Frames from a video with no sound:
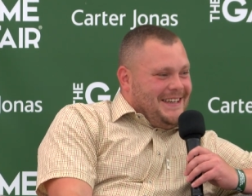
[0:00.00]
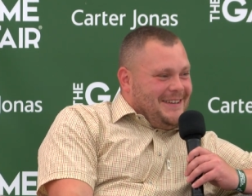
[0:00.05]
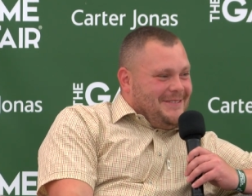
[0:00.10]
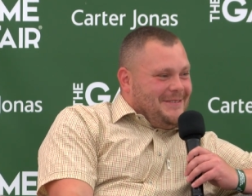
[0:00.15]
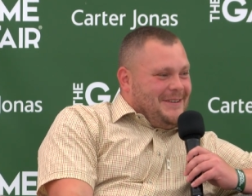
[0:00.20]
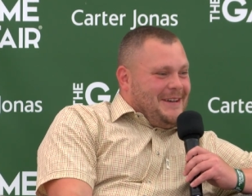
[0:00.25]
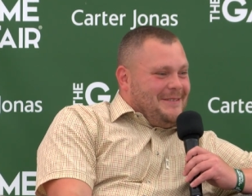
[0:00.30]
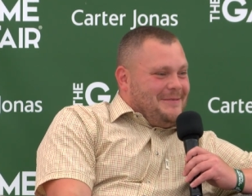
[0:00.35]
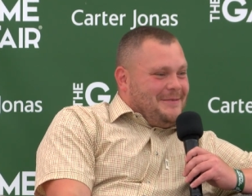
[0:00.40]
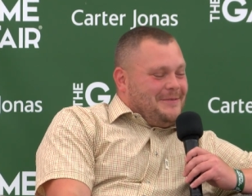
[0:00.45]
yeah,
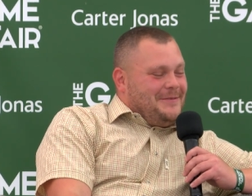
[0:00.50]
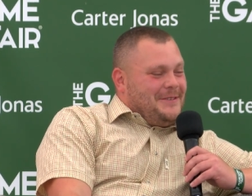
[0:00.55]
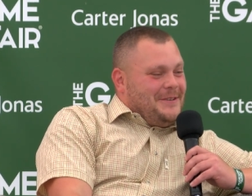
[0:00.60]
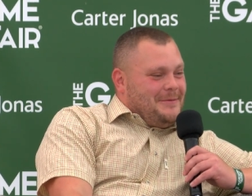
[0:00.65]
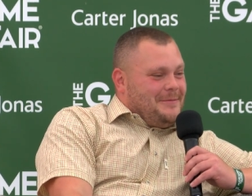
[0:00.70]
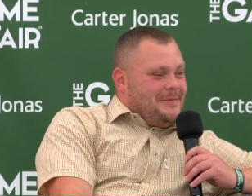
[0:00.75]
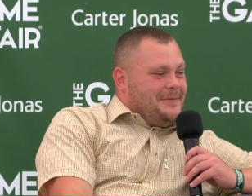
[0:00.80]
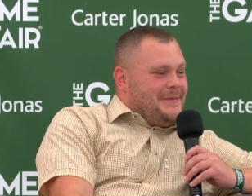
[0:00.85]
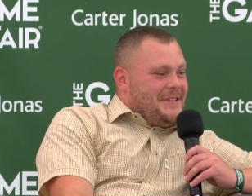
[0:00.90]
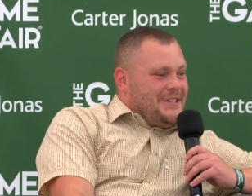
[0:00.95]
we have a
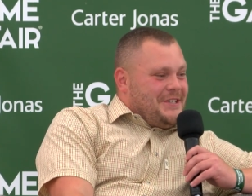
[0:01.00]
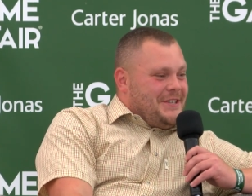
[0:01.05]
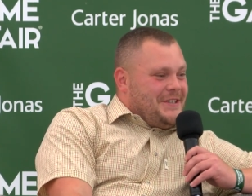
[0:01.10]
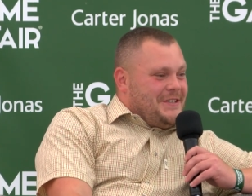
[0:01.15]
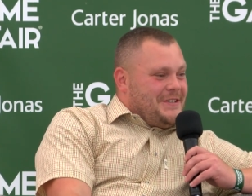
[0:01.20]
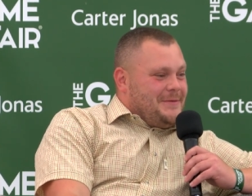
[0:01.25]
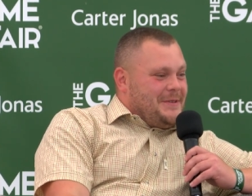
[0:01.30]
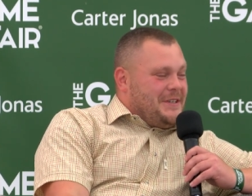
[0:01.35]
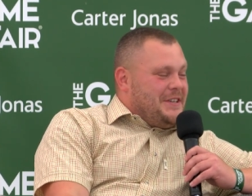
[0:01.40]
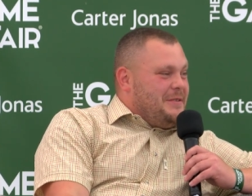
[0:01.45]
few
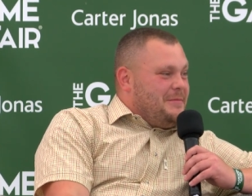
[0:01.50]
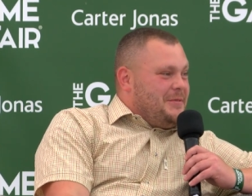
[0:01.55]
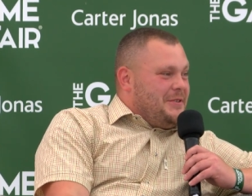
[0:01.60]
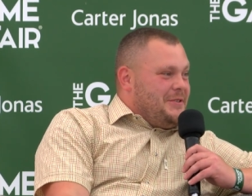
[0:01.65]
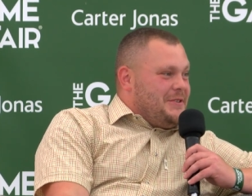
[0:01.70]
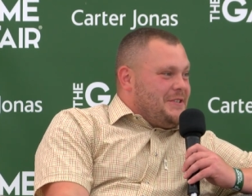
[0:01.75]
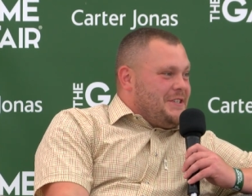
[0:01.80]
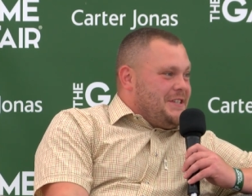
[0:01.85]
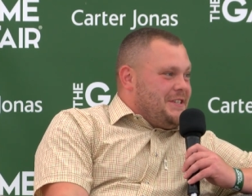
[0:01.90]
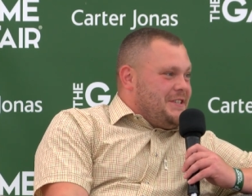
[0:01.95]
permissions. We keep
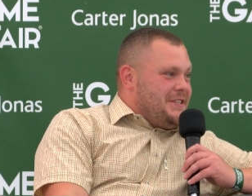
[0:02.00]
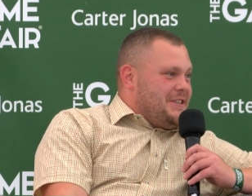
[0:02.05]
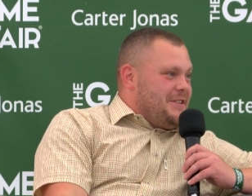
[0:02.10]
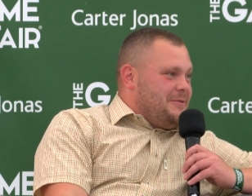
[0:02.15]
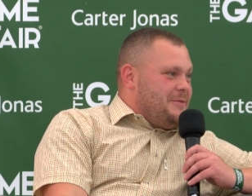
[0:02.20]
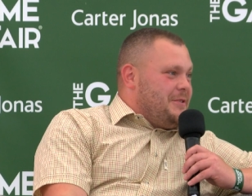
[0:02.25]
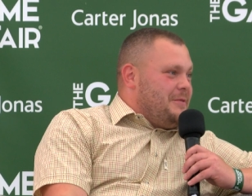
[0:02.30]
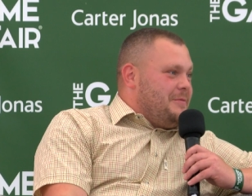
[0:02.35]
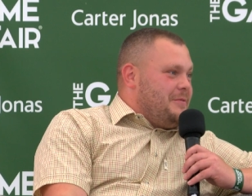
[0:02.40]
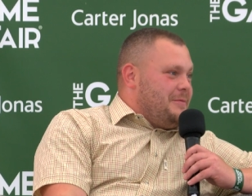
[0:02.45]
horses,
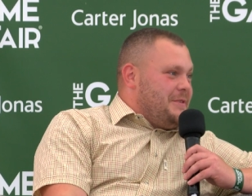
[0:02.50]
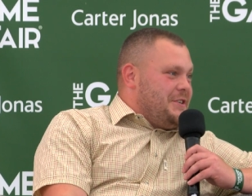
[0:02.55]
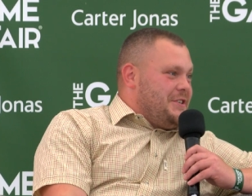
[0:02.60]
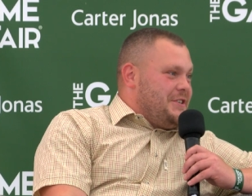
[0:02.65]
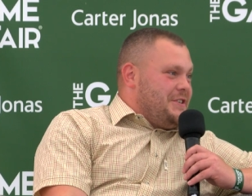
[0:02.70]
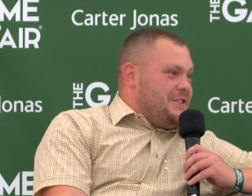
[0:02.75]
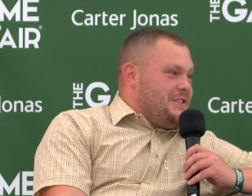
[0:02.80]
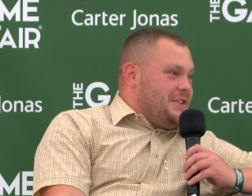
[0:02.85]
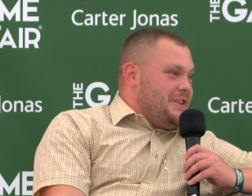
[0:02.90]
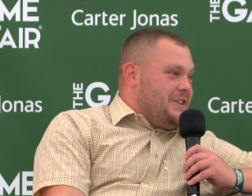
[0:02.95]
so we've got
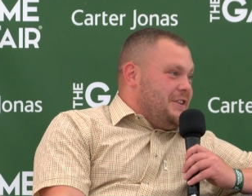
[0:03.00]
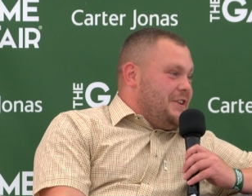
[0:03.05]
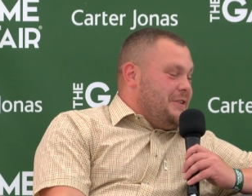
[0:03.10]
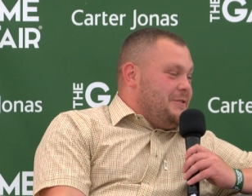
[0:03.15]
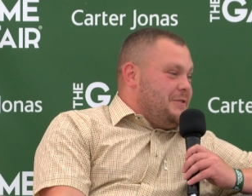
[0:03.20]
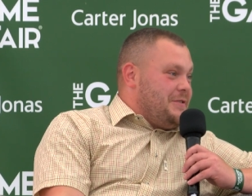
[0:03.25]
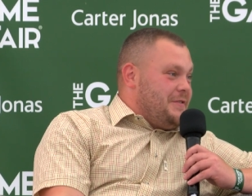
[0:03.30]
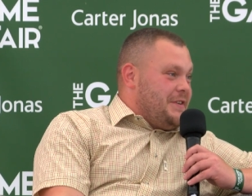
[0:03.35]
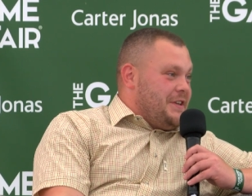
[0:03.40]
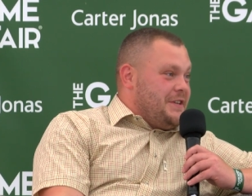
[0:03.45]
permissions on
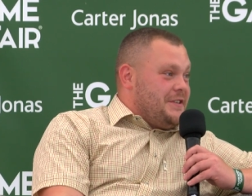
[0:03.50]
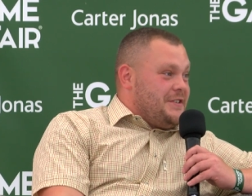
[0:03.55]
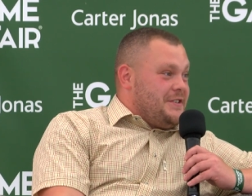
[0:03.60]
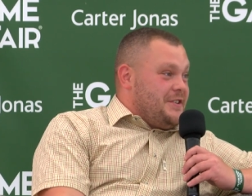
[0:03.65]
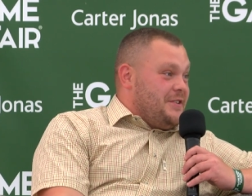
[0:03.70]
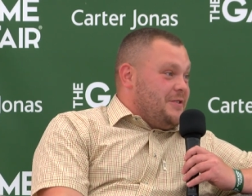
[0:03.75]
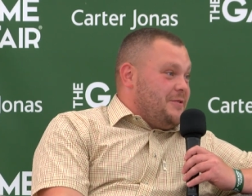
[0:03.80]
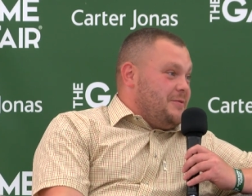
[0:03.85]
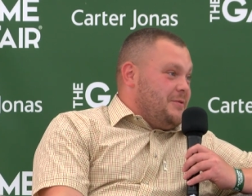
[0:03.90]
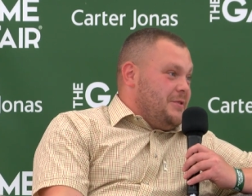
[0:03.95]
those things.
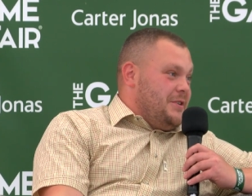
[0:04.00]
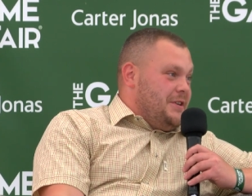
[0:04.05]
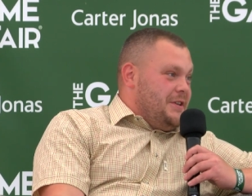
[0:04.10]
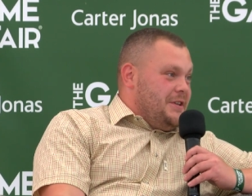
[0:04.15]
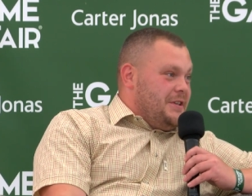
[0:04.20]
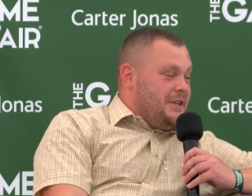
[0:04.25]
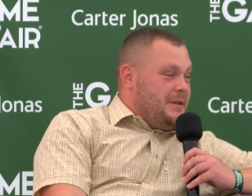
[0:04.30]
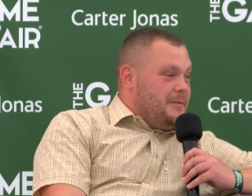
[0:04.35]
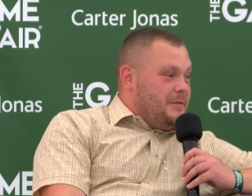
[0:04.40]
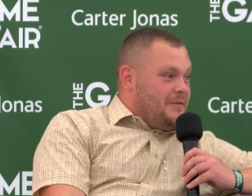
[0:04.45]
So
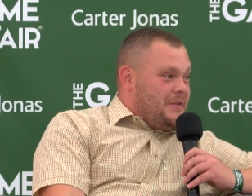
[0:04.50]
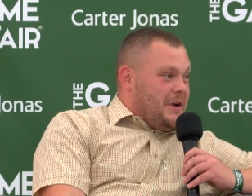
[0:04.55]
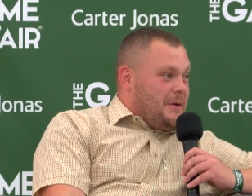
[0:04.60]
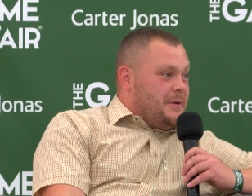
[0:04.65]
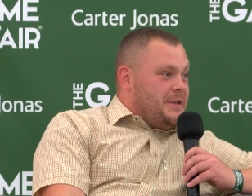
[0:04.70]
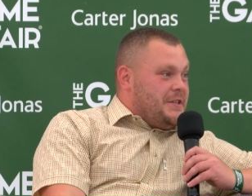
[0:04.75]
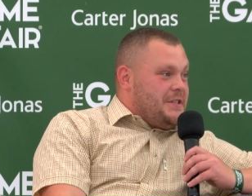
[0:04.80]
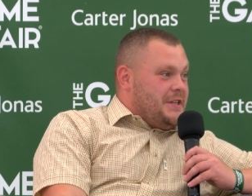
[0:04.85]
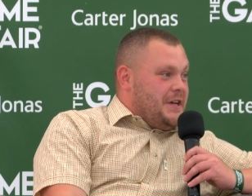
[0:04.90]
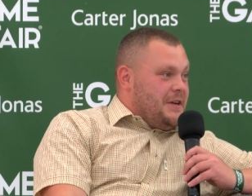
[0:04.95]
keep the
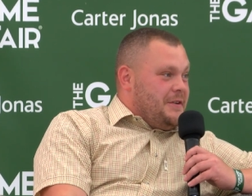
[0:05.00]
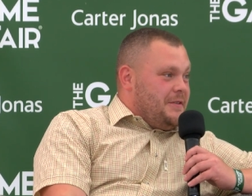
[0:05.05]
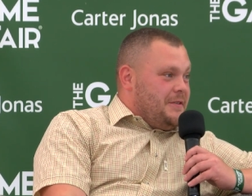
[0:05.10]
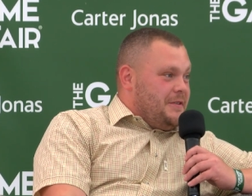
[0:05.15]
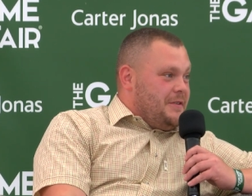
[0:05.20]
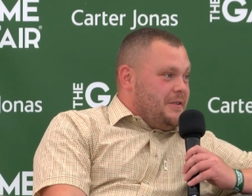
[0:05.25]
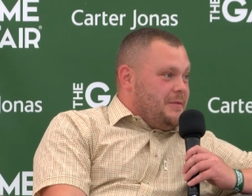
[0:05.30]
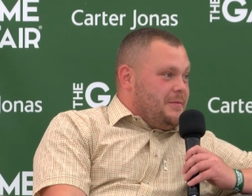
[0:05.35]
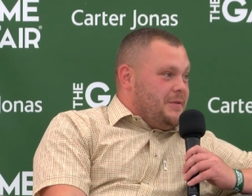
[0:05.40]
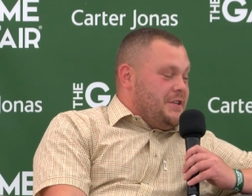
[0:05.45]
rabbits down,
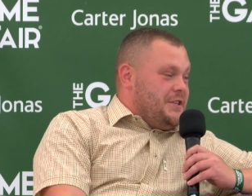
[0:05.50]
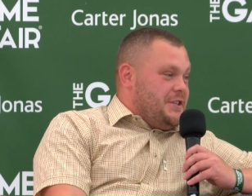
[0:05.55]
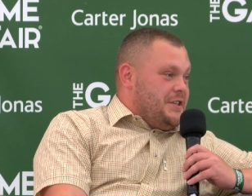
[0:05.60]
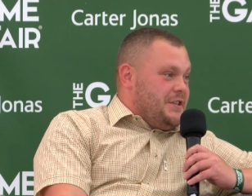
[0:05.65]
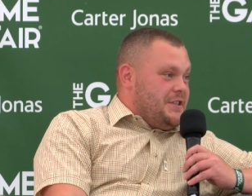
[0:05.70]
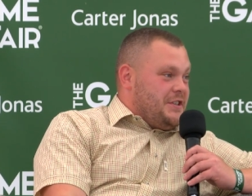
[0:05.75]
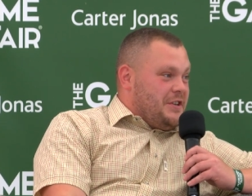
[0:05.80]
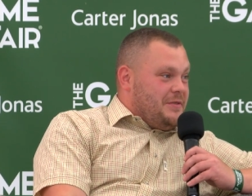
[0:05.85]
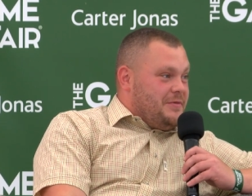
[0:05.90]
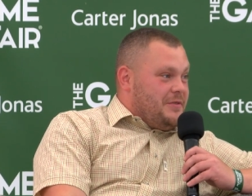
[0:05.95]
the
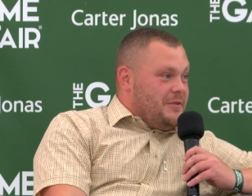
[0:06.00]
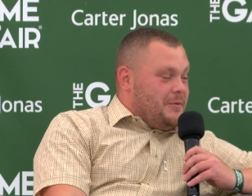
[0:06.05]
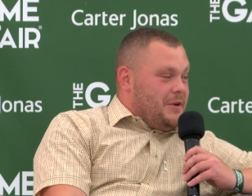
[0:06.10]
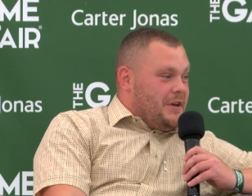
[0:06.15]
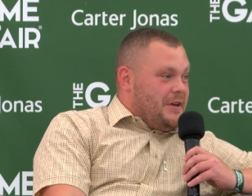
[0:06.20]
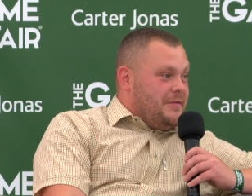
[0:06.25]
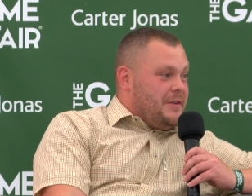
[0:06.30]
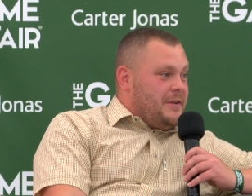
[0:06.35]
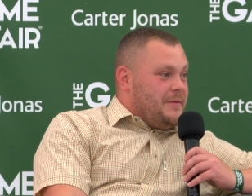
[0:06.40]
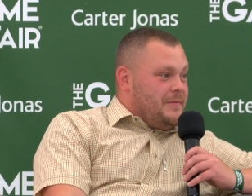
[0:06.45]
pigeons off, and
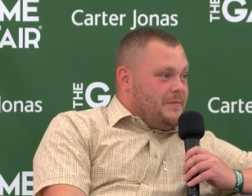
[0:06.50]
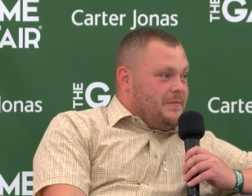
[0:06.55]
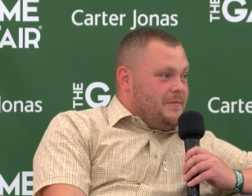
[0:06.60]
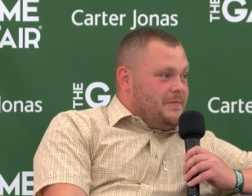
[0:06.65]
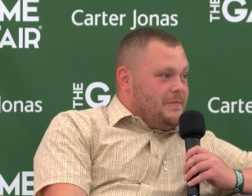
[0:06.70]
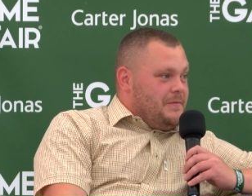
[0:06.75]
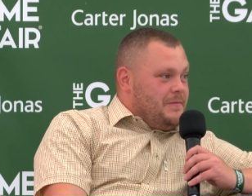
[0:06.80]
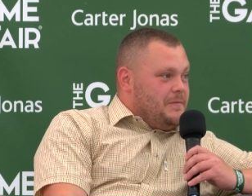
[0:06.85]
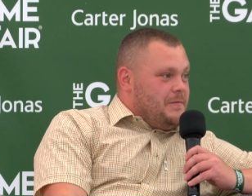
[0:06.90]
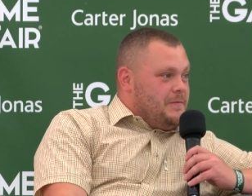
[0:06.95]
whatever.
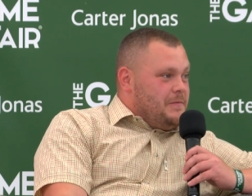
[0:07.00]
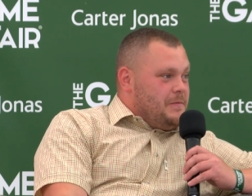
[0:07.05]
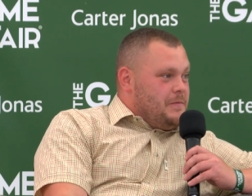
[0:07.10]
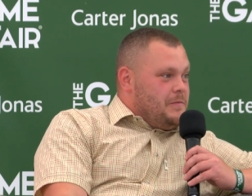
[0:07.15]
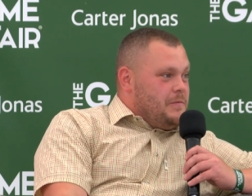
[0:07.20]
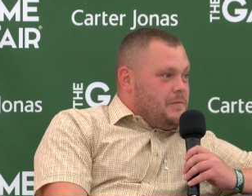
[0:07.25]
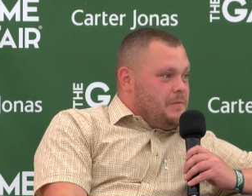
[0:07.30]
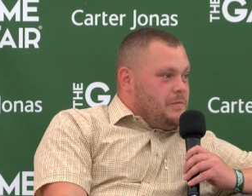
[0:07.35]
And, it, and